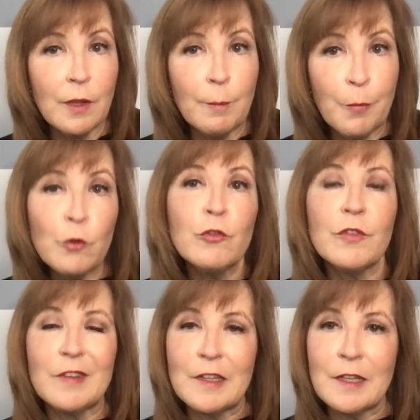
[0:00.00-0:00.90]
and
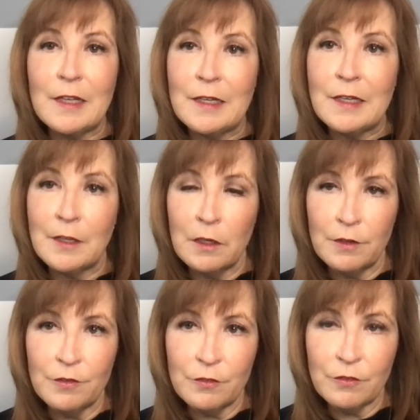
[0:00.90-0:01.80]
purchasing in
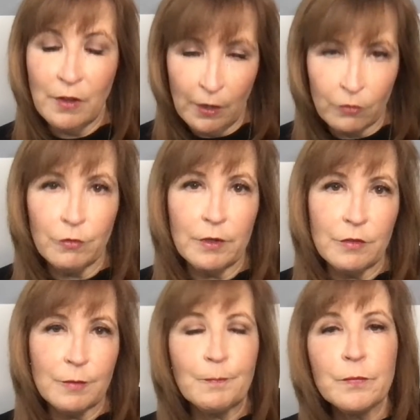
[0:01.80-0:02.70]
Italy's tanneries.